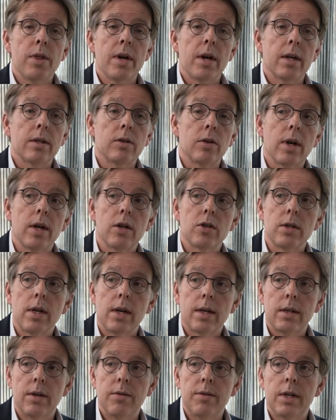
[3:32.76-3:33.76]
Further
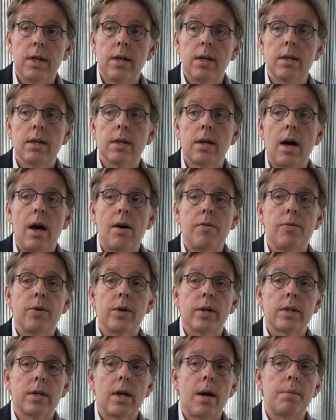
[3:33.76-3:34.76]
educational activities
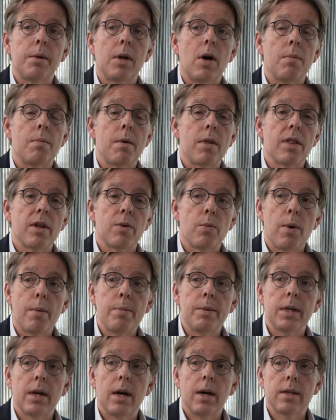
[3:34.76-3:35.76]
are, for example, our
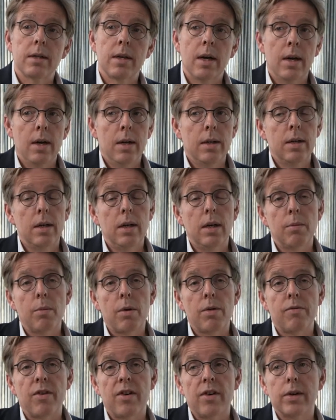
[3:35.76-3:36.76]
monthly webinars
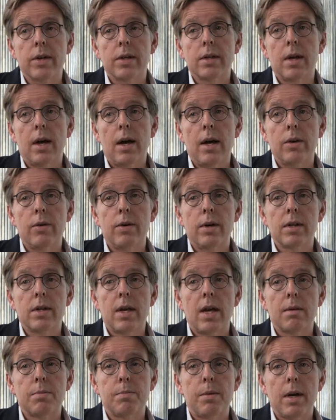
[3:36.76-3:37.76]
dealing with various
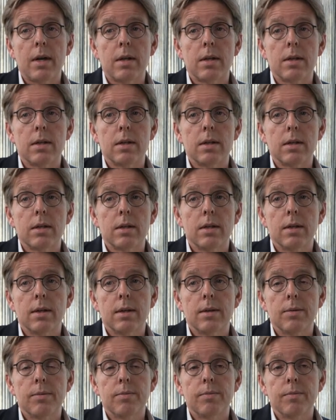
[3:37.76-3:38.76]
IUS aspects.
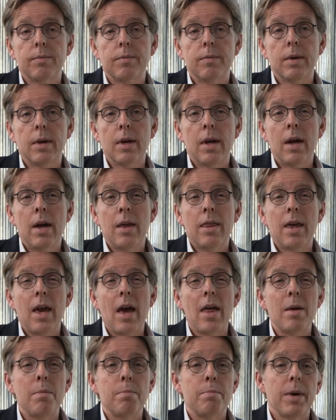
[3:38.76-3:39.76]

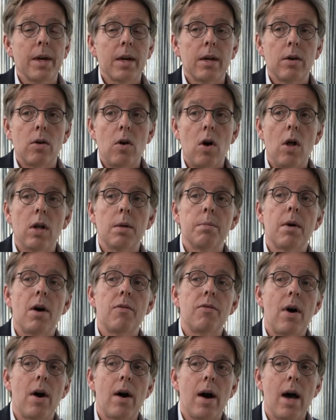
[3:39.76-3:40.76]
The other big
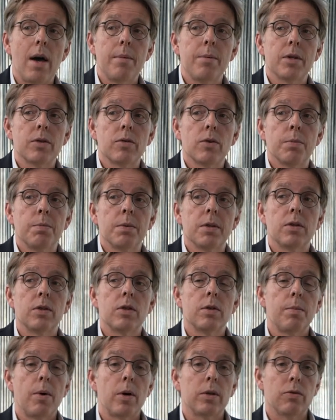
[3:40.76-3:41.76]
column of our IBUS
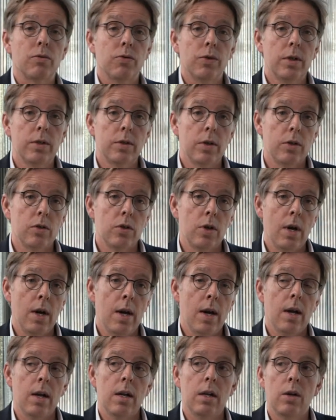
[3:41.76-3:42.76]
group is this about
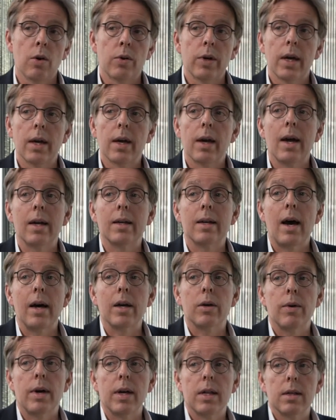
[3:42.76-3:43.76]
research looking
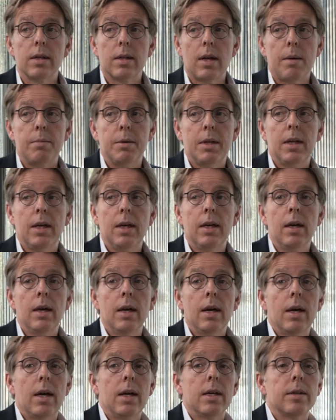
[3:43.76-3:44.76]
at IUS and
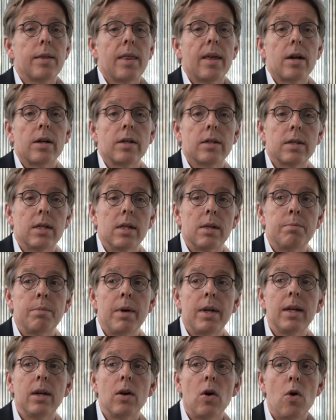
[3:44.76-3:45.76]
IBD, as there are
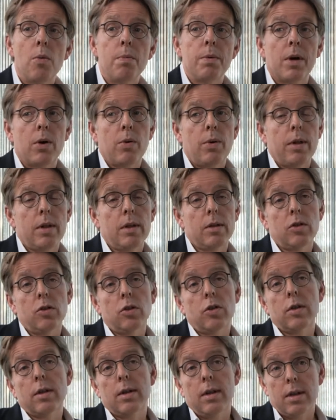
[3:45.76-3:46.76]
still many open
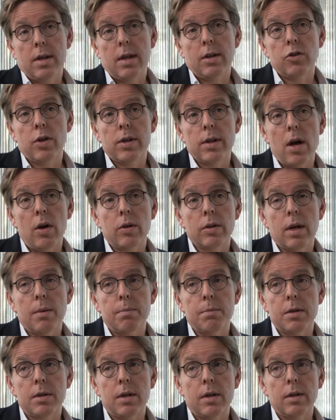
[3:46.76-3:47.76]
questions, such as
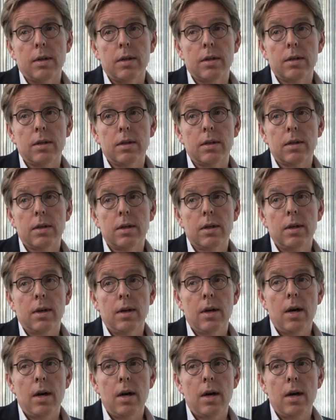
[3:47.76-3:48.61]
outcome studies.